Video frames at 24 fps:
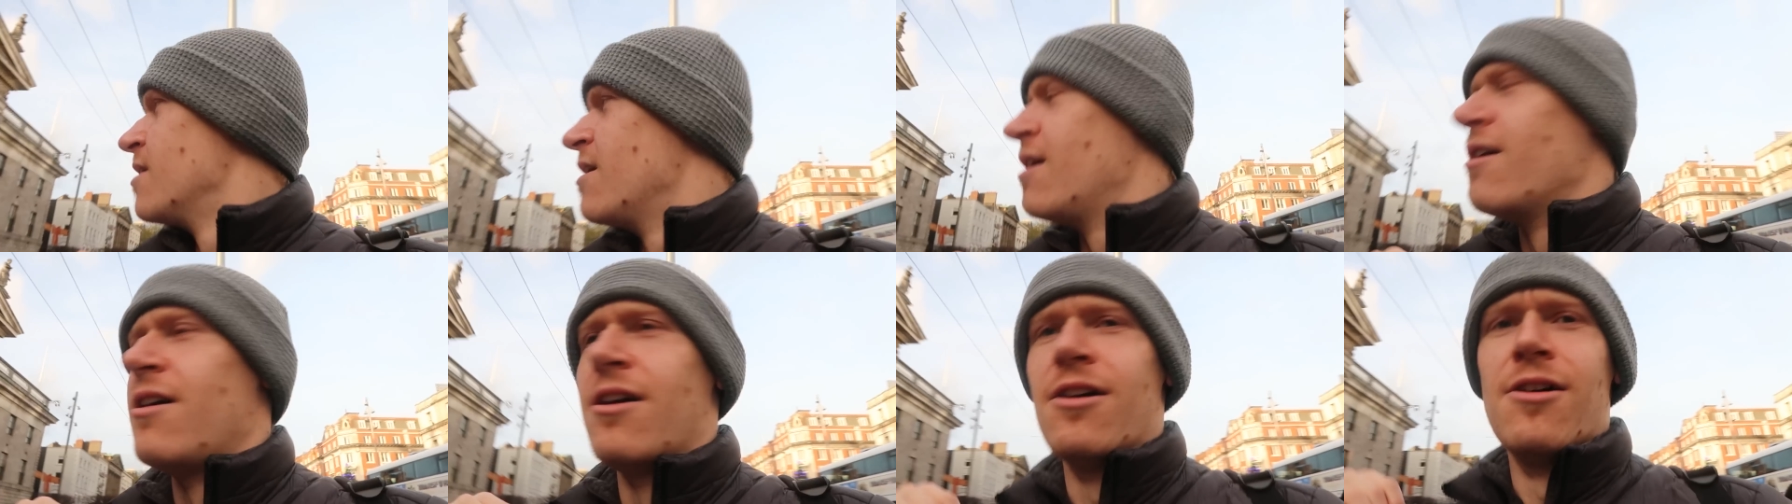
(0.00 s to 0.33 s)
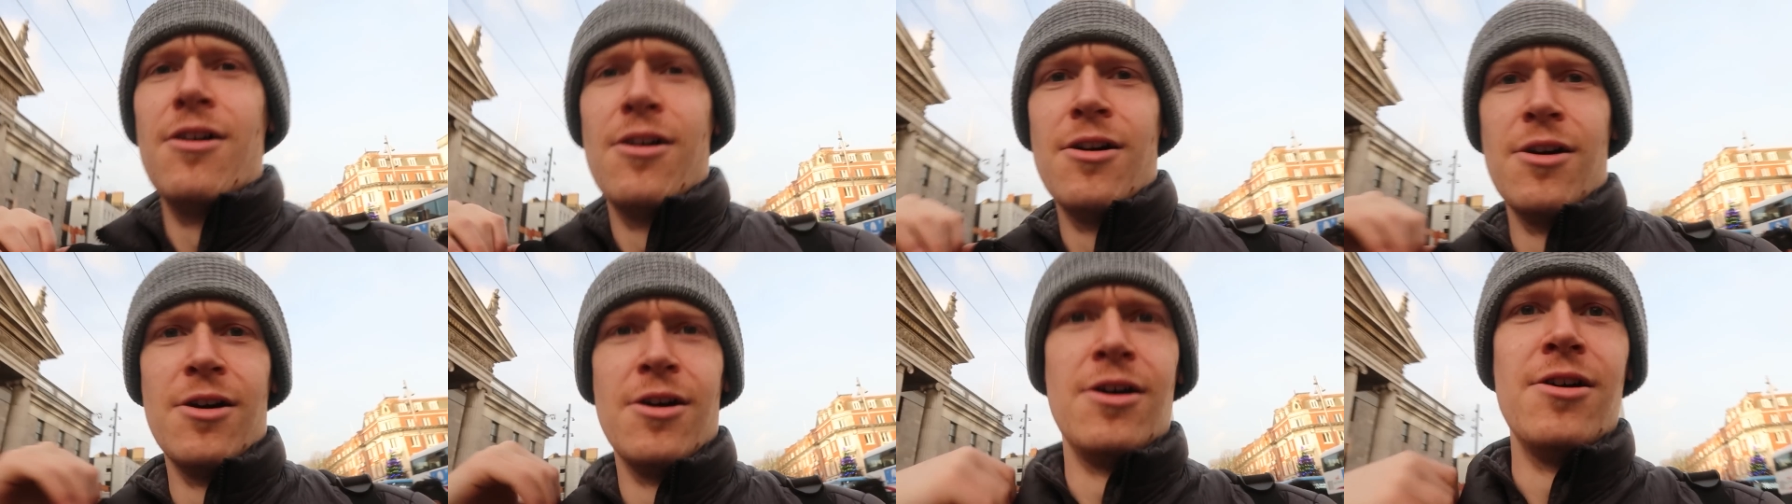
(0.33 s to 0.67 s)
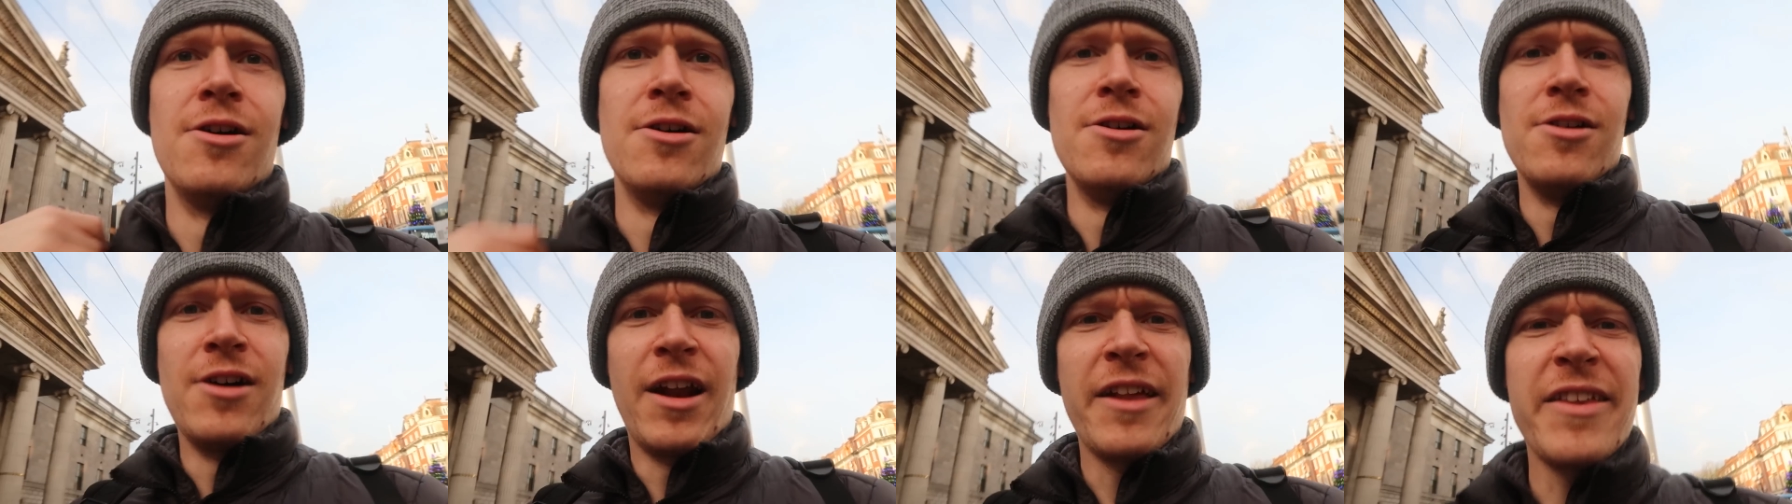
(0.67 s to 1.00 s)

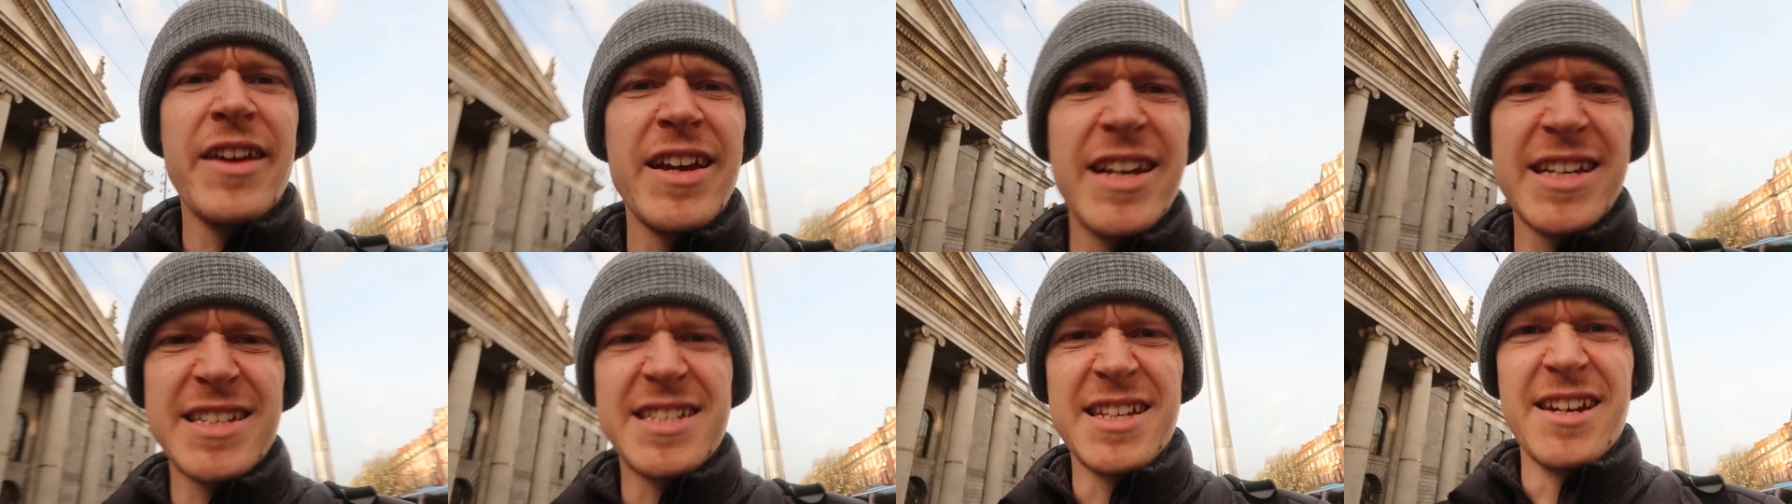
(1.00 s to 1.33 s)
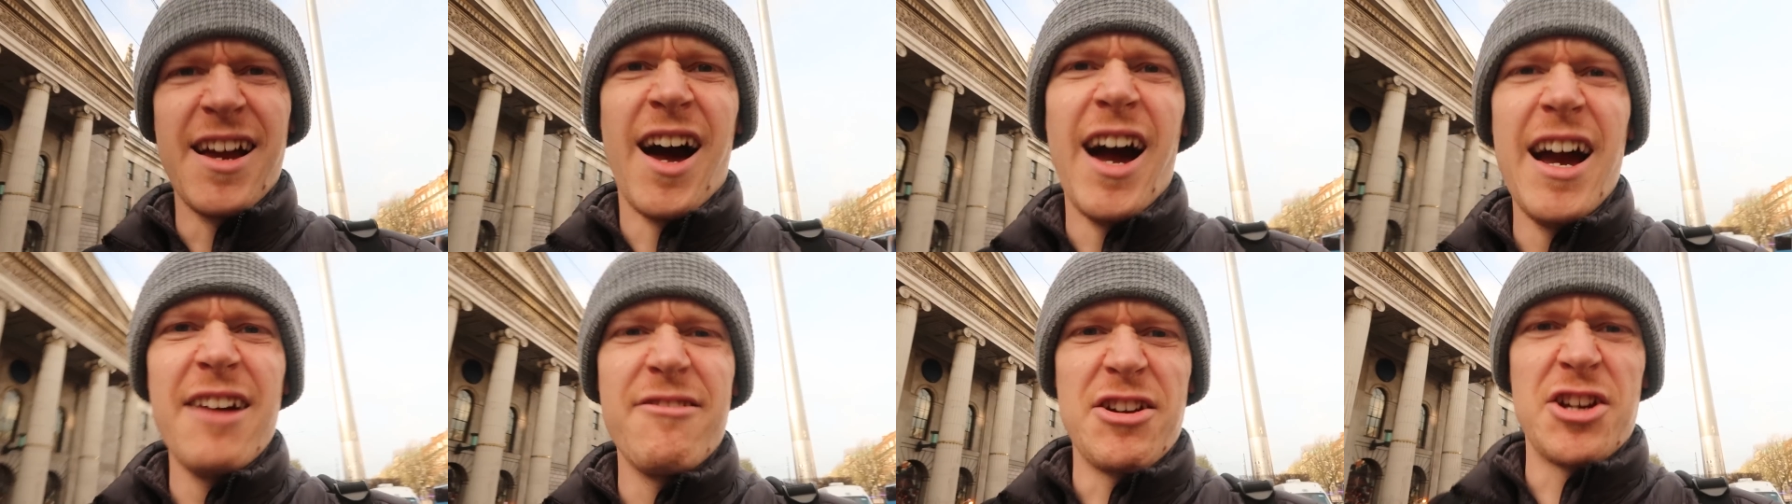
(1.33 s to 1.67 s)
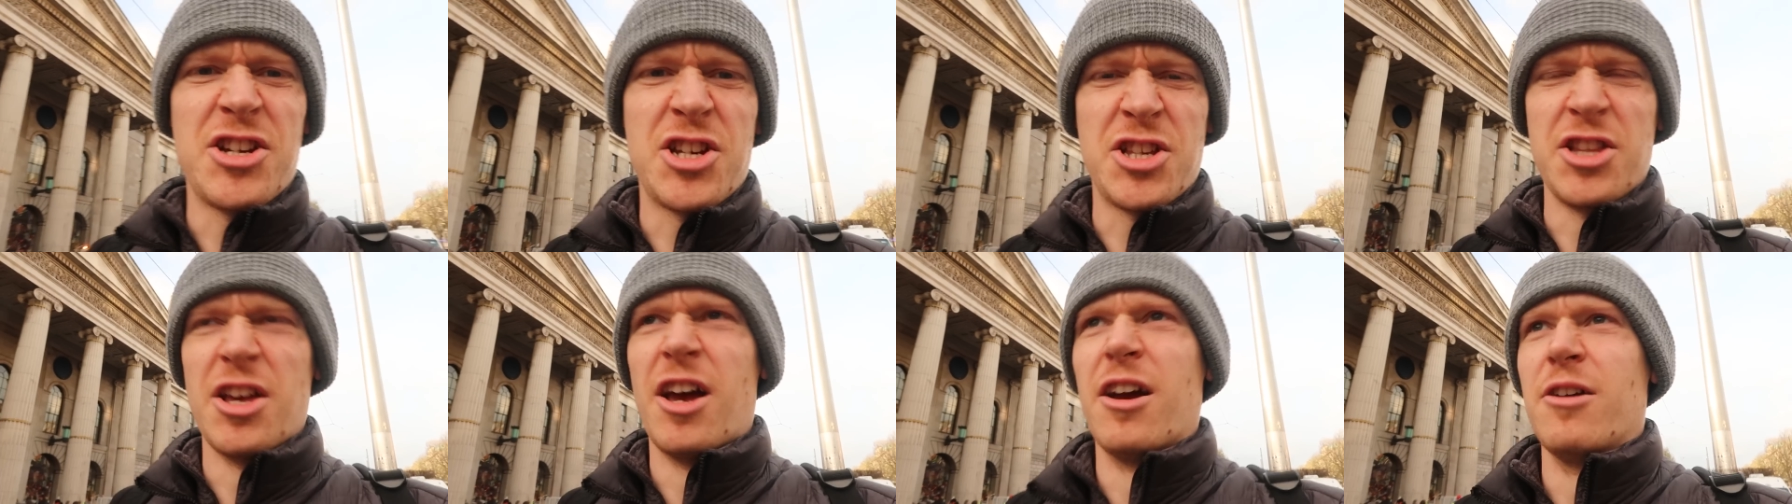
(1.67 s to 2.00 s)
Oh, I think it's an
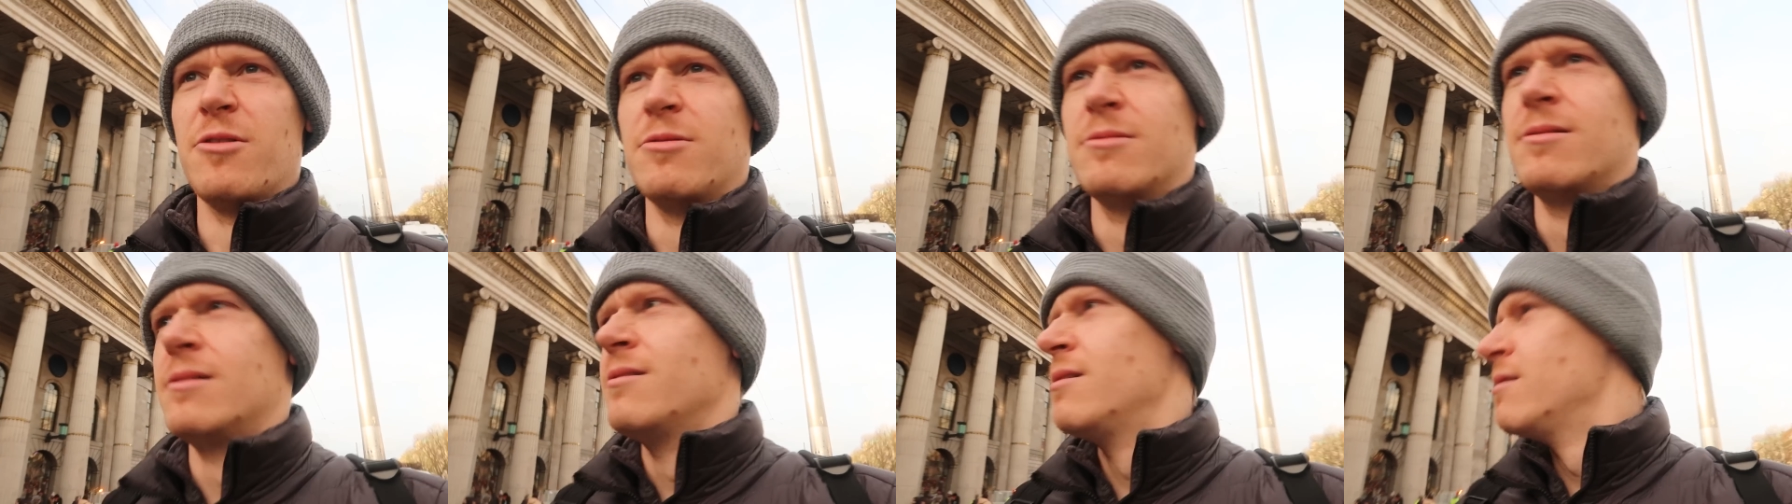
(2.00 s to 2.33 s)
Irish though.